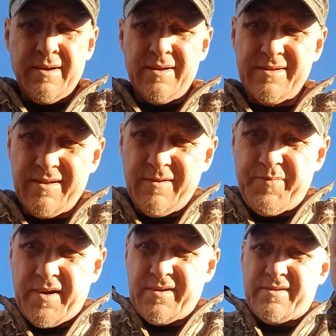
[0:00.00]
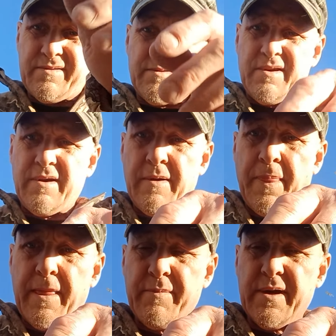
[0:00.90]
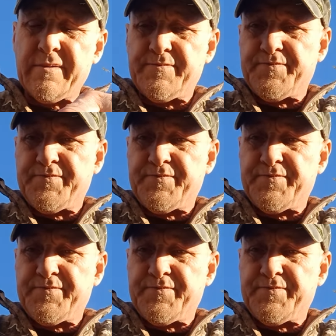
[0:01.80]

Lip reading: It's a little personal, but